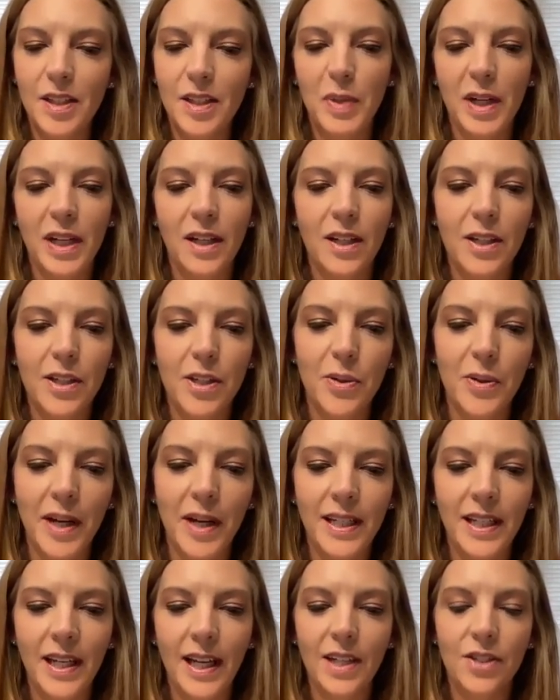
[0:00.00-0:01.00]
a parent who
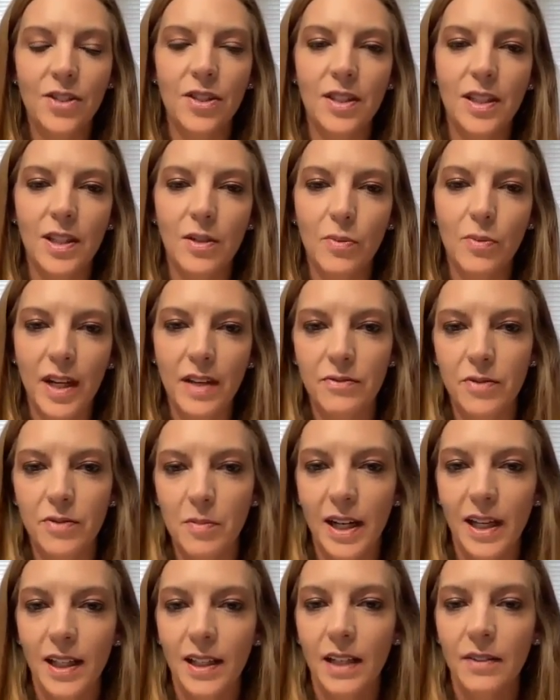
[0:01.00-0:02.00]
had to anxiously wait for
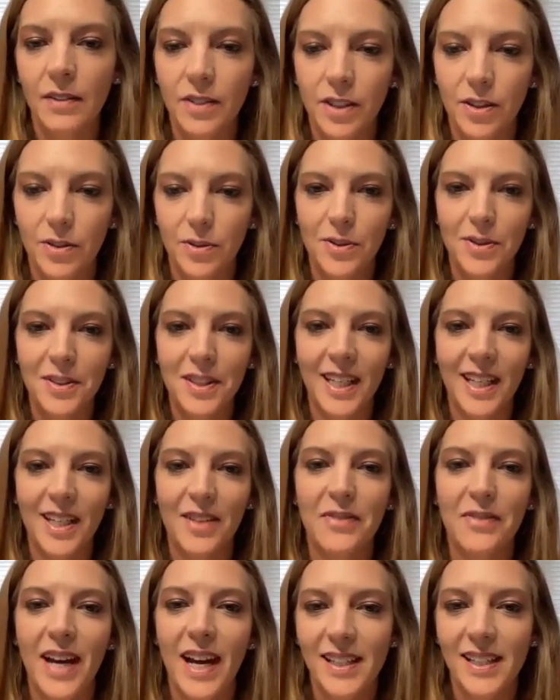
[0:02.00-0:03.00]
my 11-year-old to
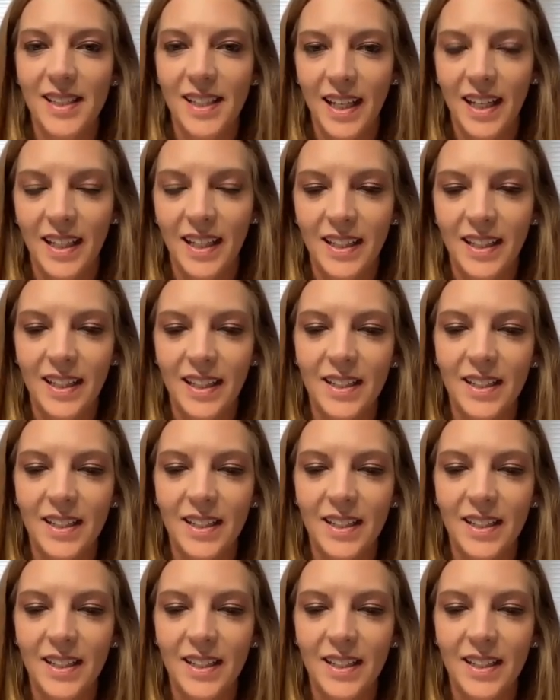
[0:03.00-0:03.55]
get vaccinated,